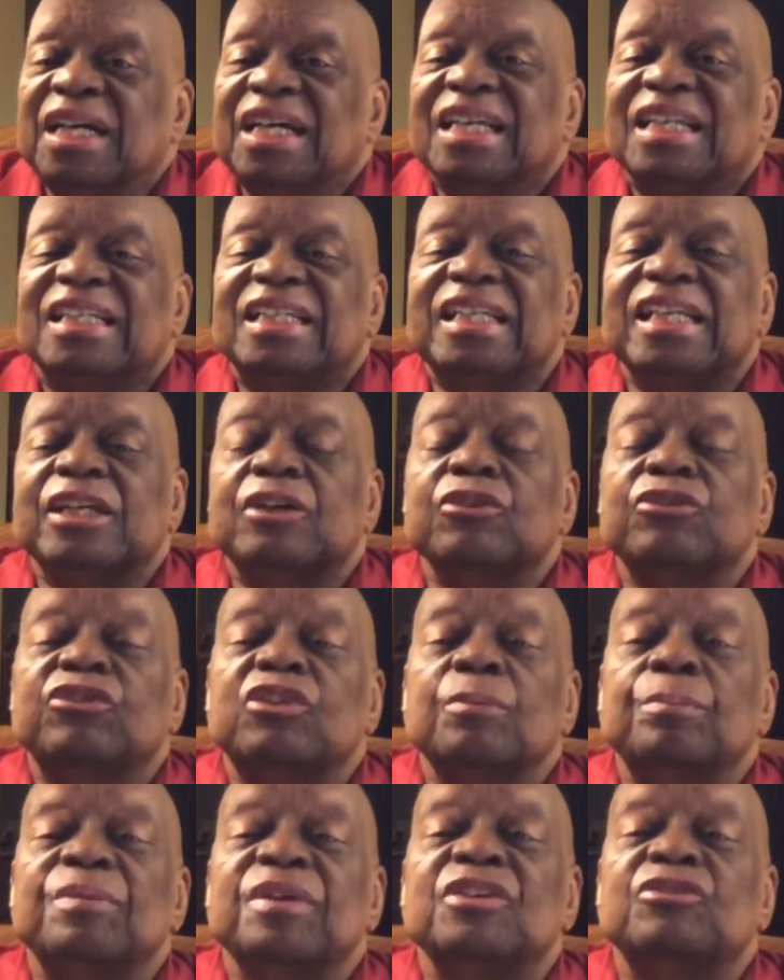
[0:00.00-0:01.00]

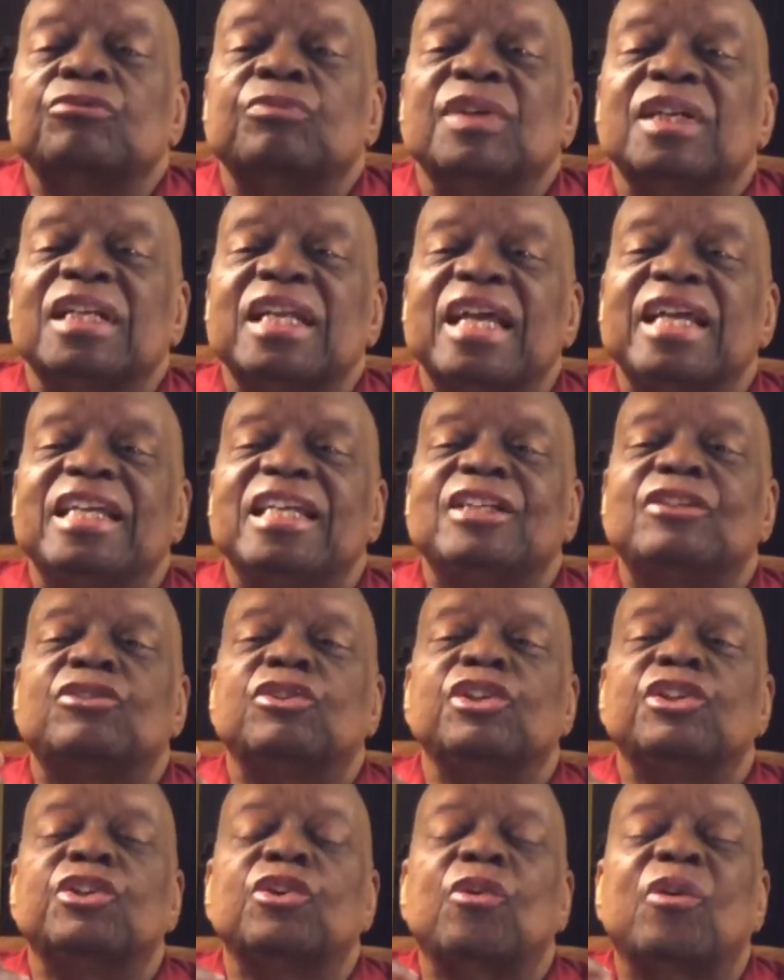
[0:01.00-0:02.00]
Leadership is related to
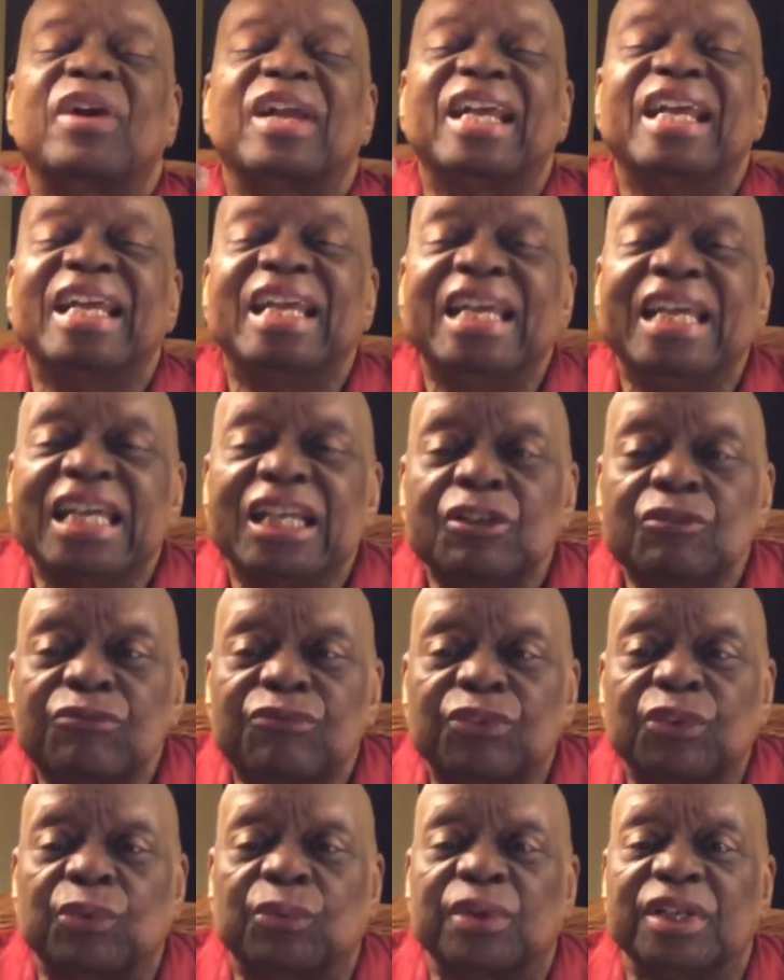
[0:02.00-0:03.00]
your
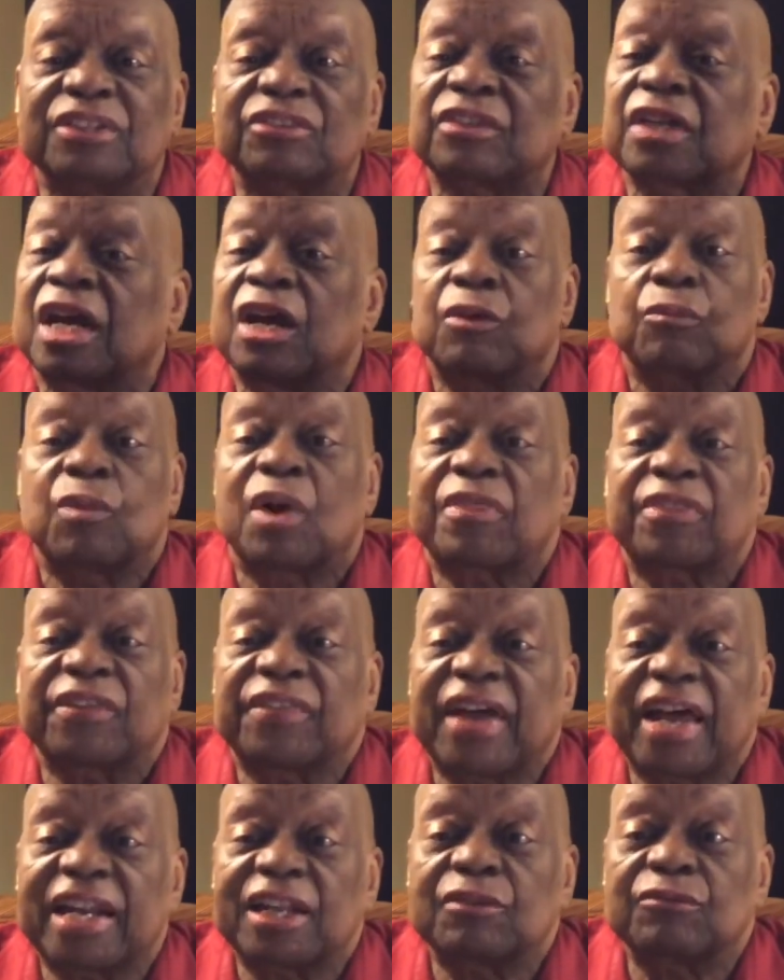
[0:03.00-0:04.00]
influence, whether
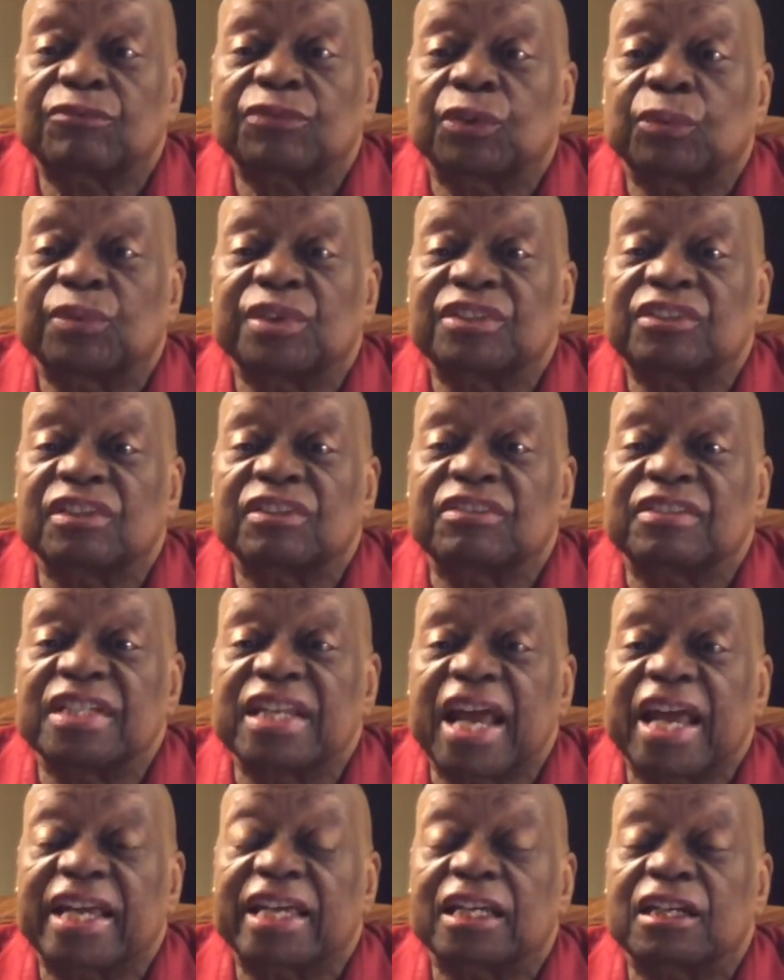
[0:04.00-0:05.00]
that influence is
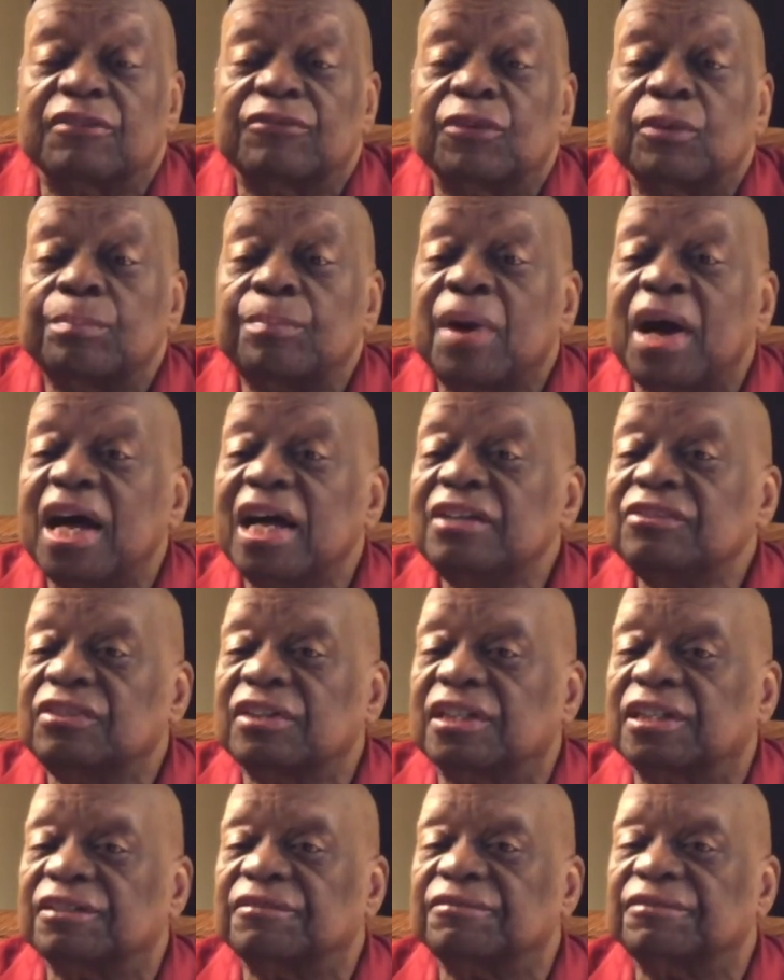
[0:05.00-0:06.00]
negative or positive.